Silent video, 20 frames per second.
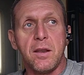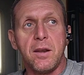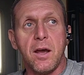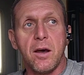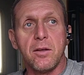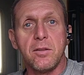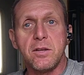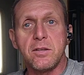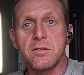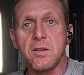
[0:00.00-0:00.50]

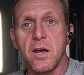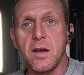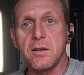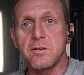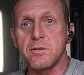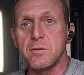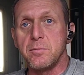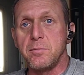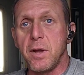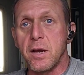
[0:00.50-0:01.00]
how these
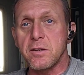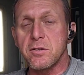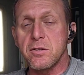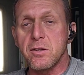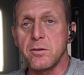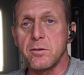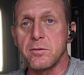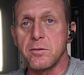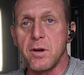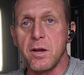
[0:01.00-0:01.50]
guys from
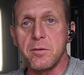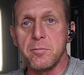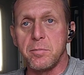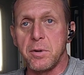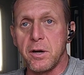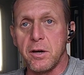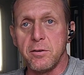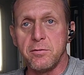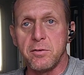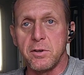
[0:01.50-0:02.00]
Mexico run
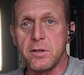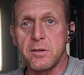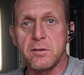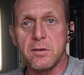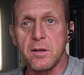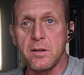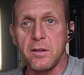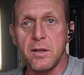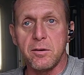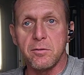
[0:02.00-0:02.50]
barefoot,
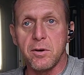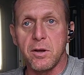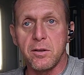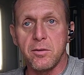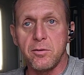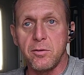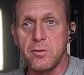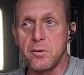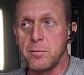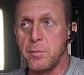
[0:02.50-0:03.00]
and they run
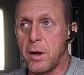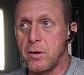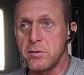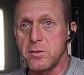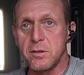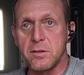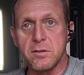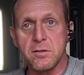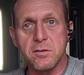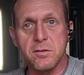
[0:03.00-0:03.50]
through the
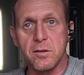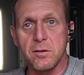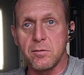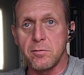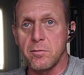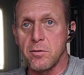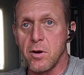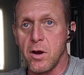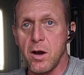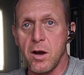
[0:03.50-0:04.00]
mountains
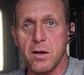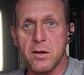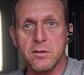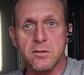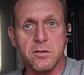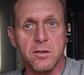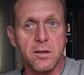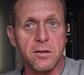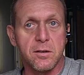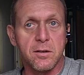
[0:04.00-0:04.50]
and
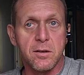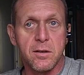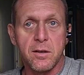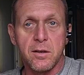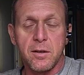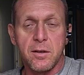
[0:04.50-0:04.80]
rocks, and